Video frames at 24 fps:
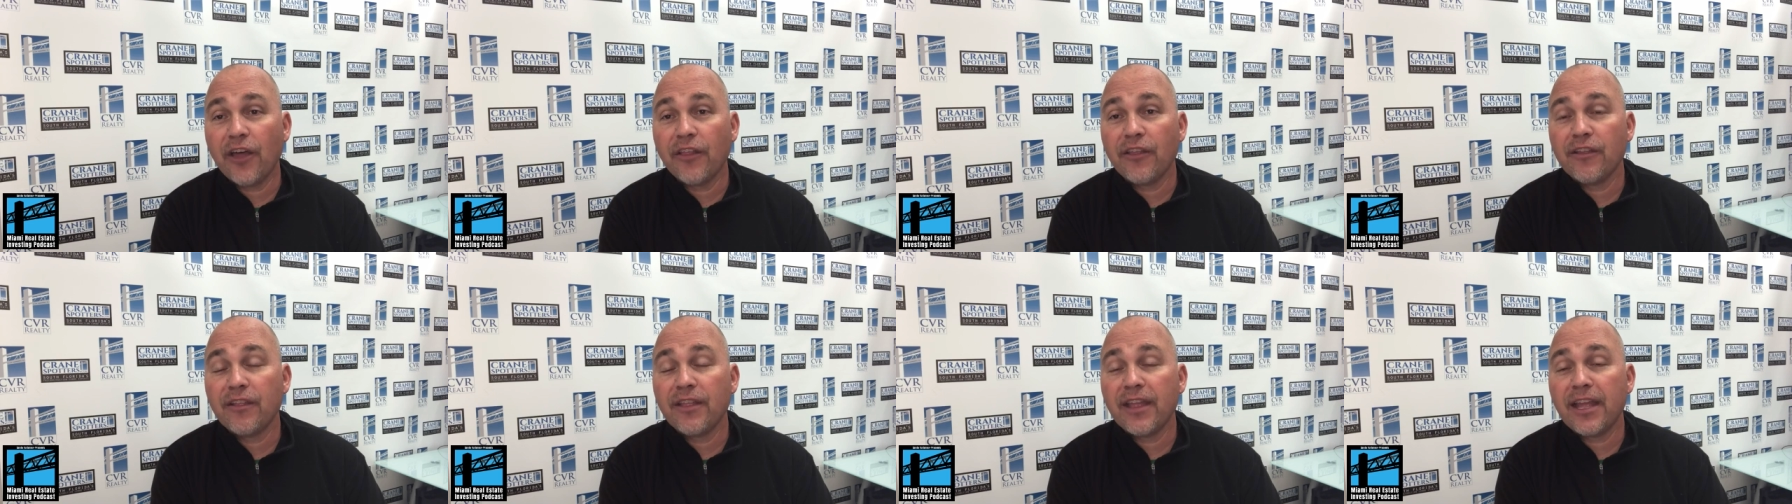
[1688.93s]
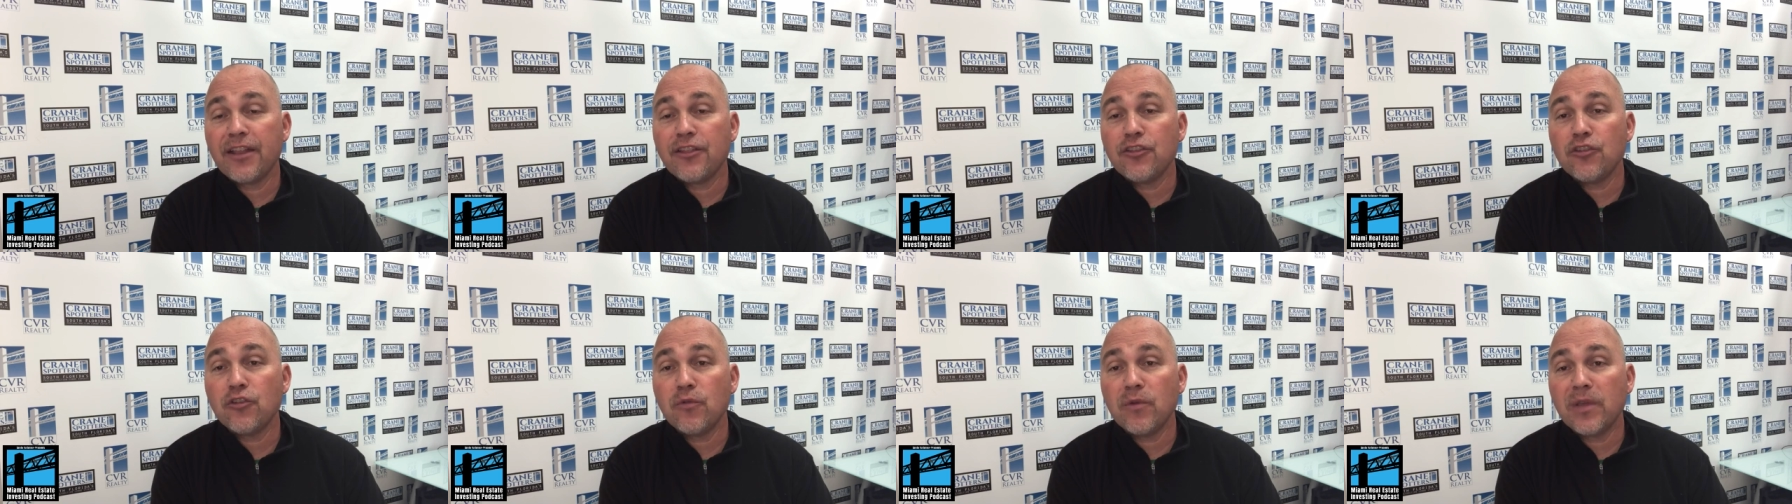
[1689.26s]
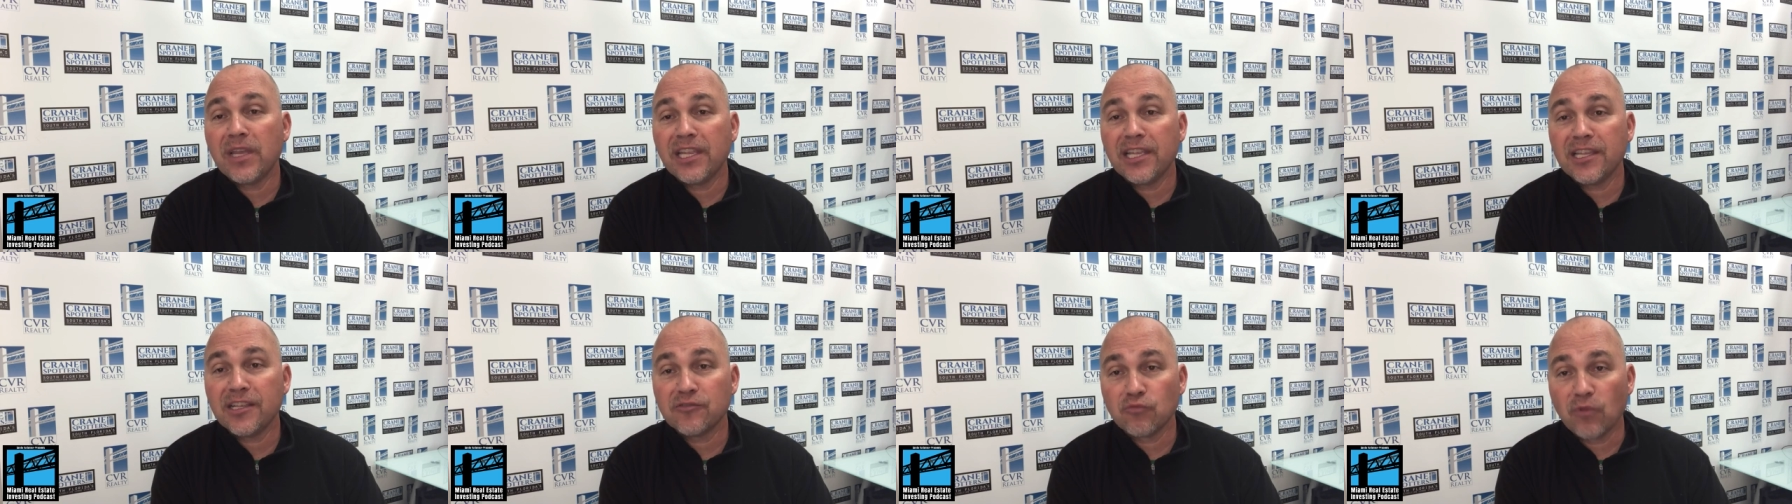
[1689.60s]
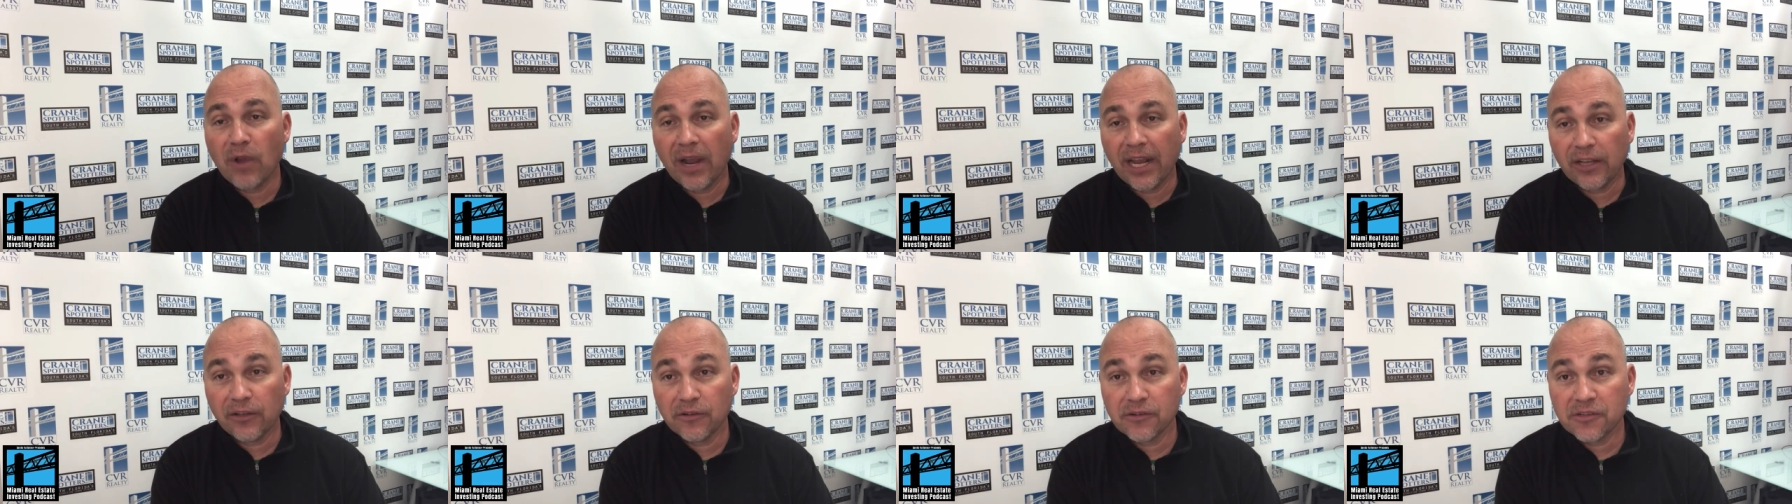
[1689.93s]
other than doing these
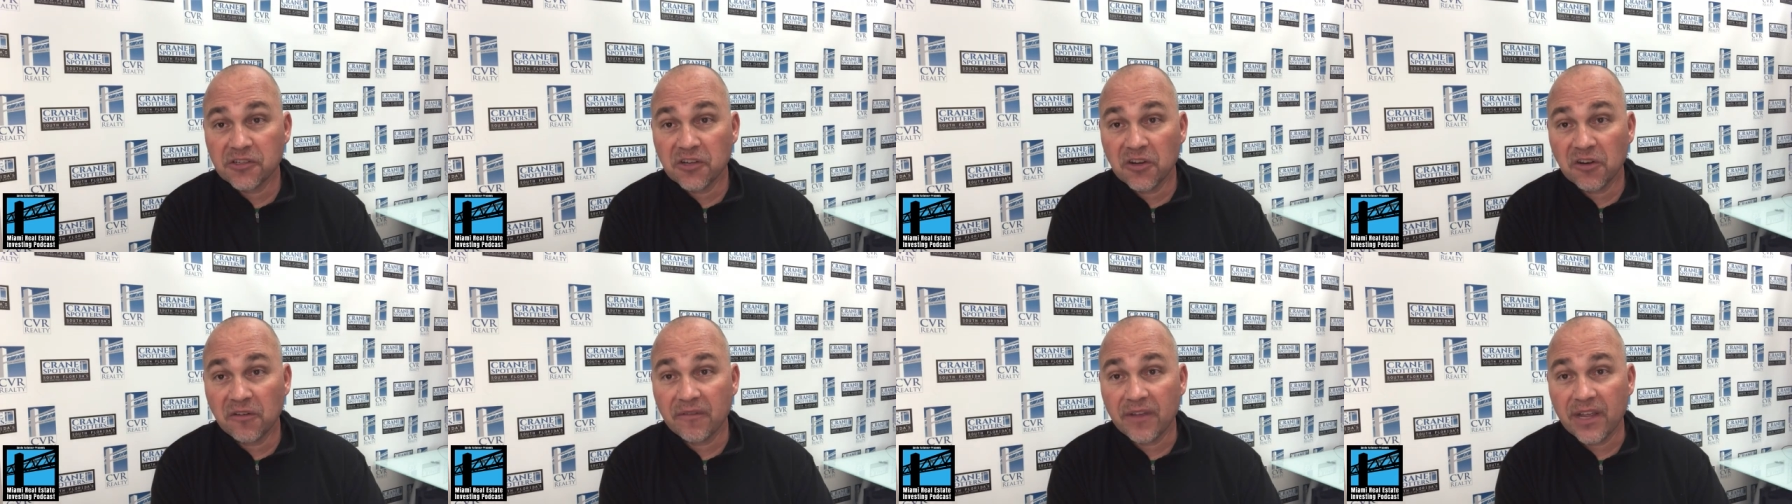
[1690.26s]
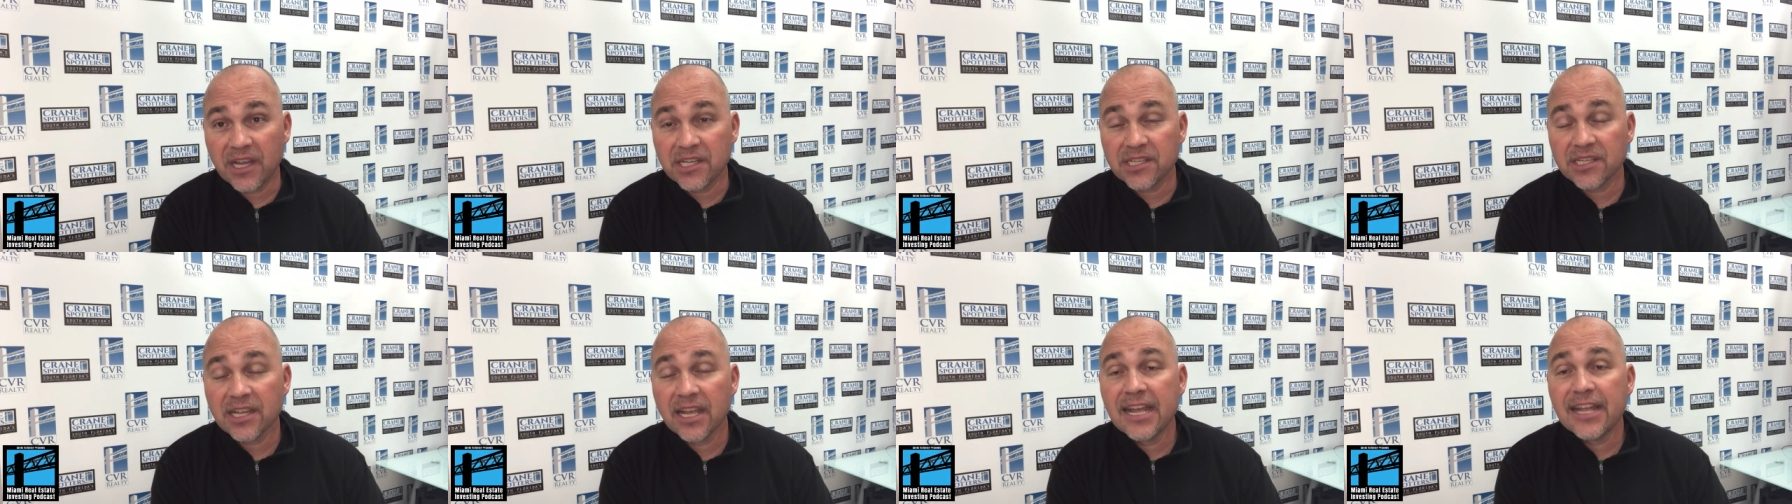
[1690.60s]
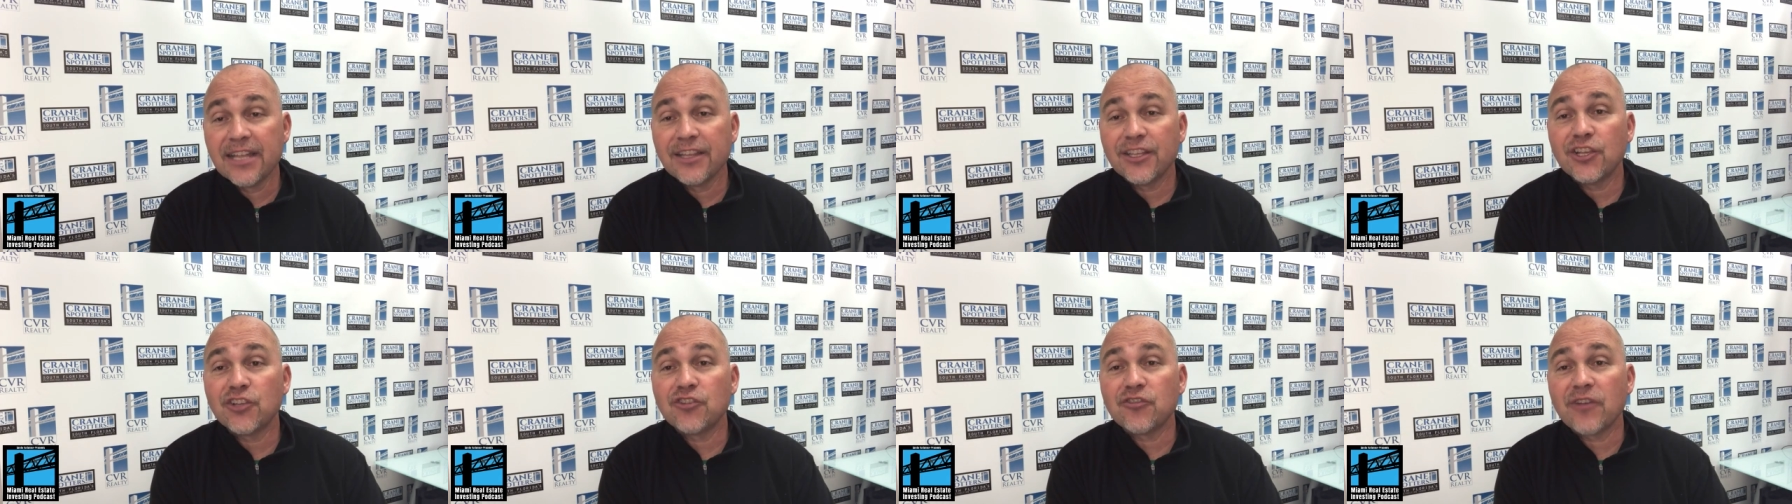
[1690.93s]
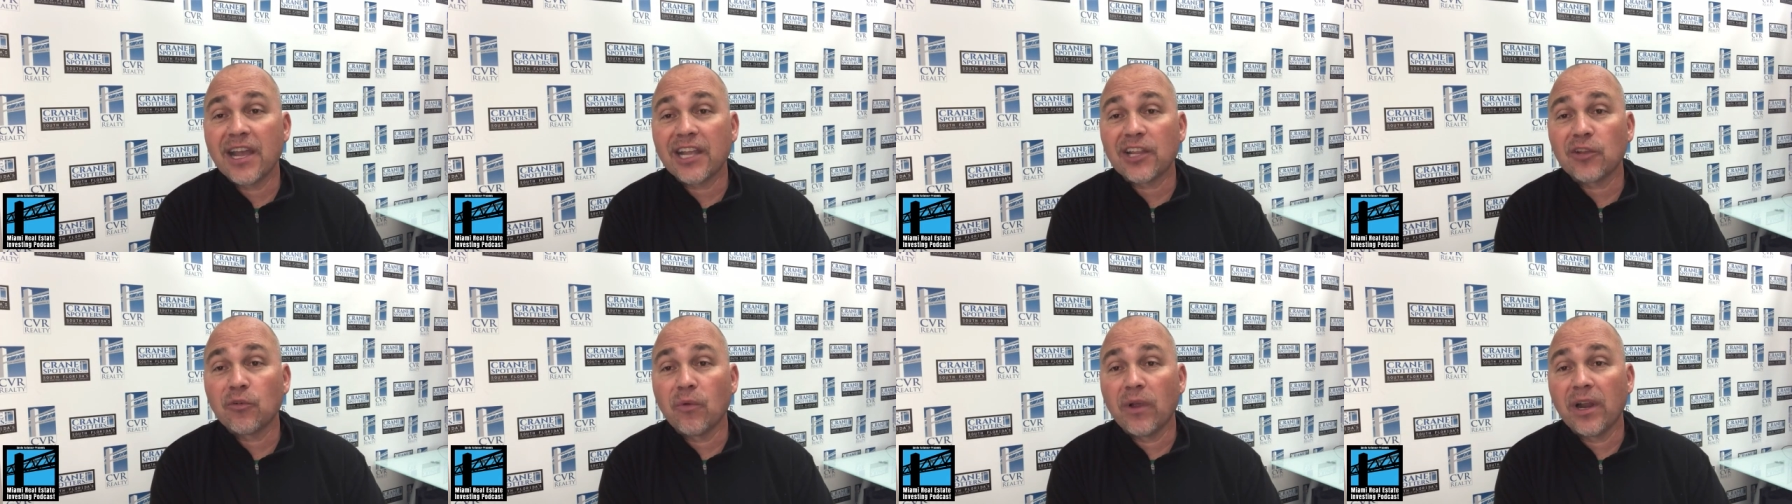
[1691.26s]
regular surveys to
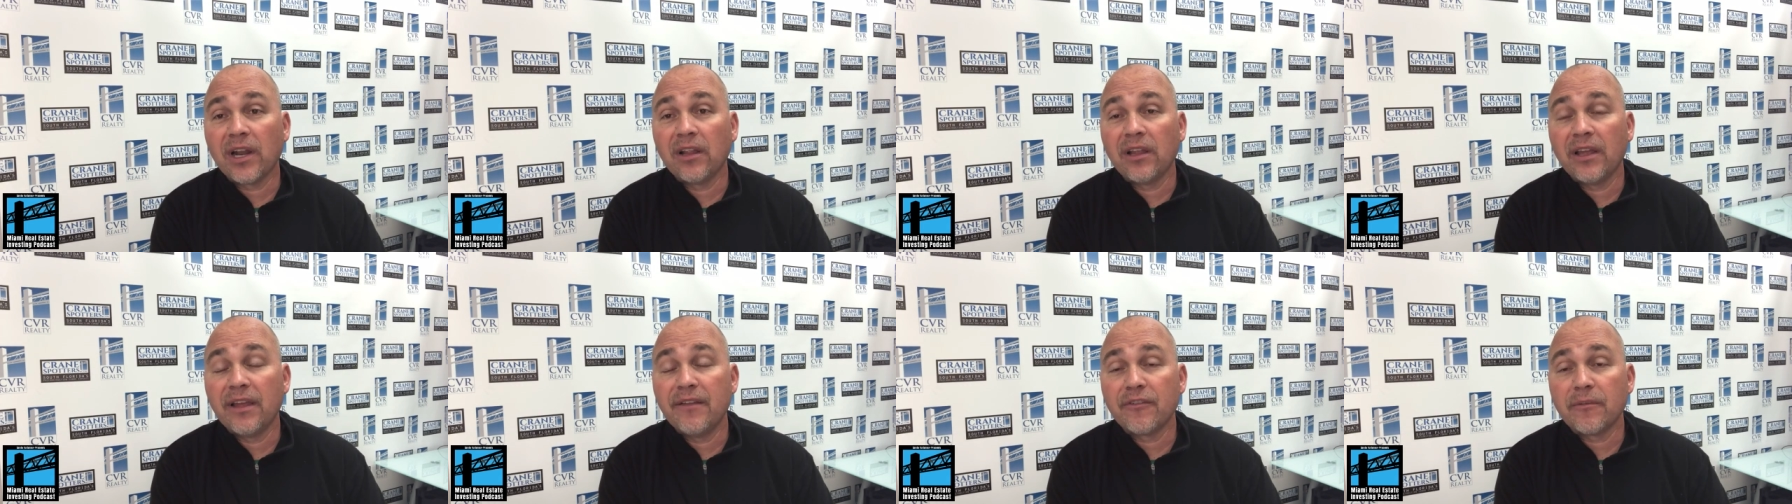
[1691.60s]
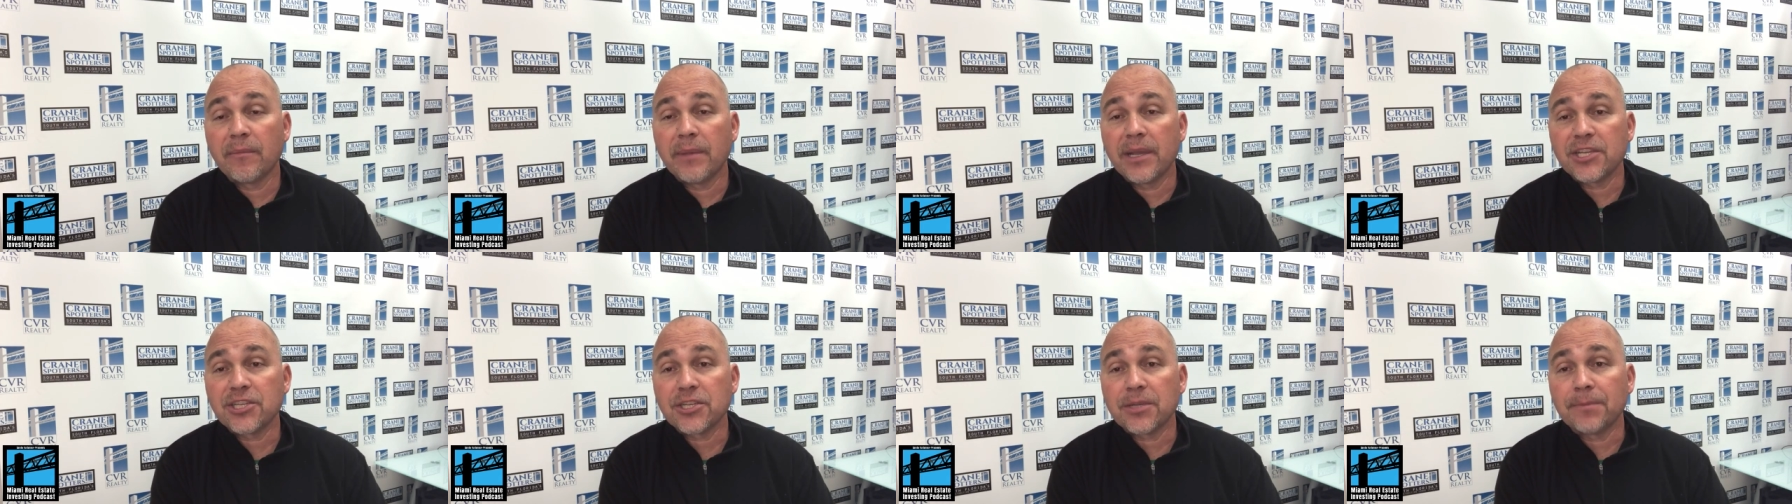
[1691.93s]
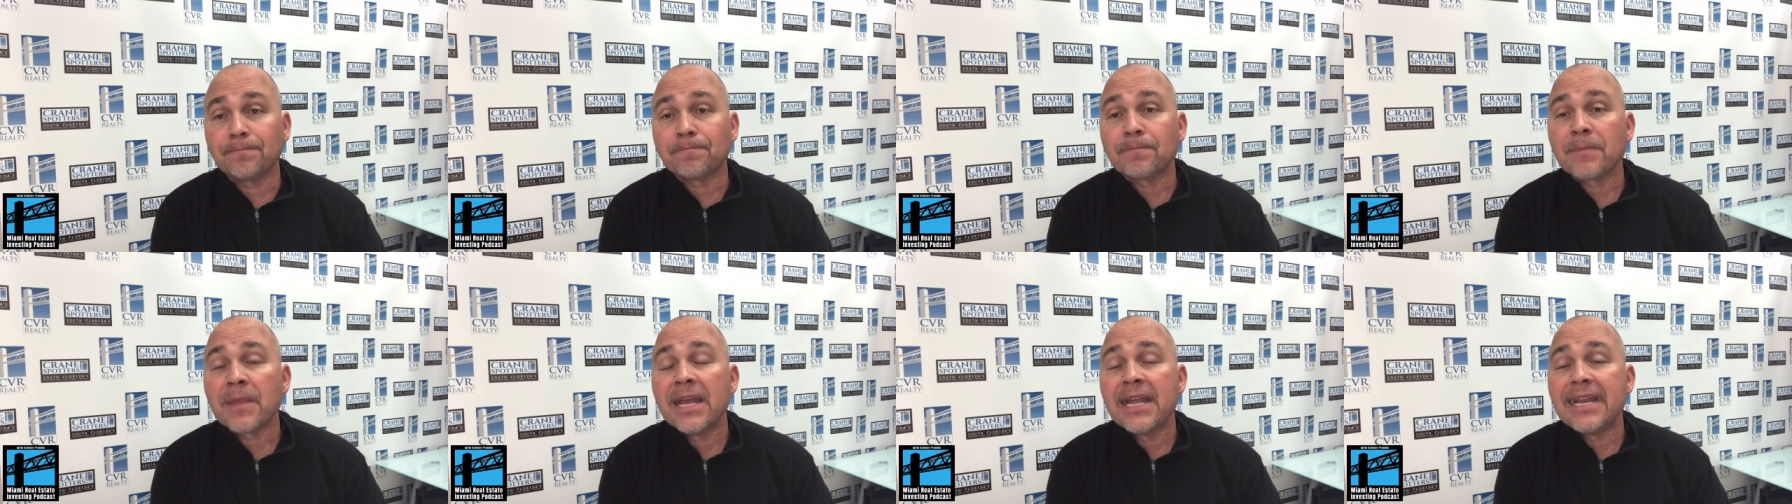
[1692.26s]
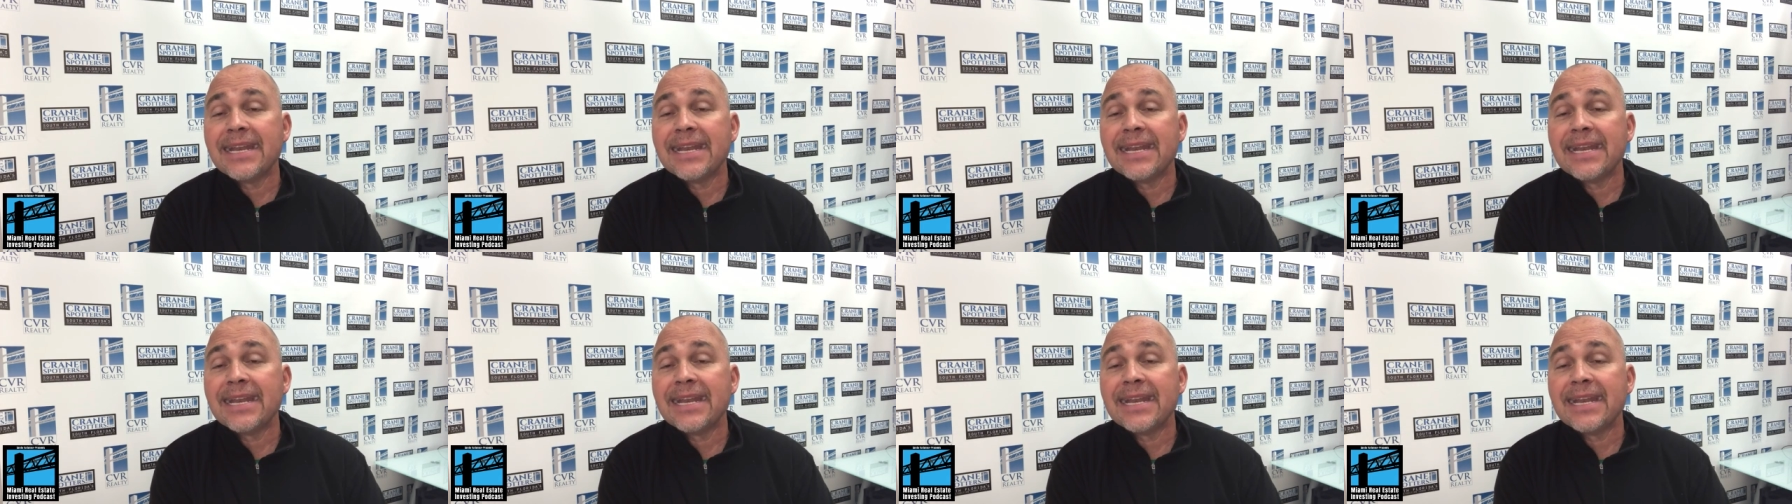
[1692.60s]
track the rental information.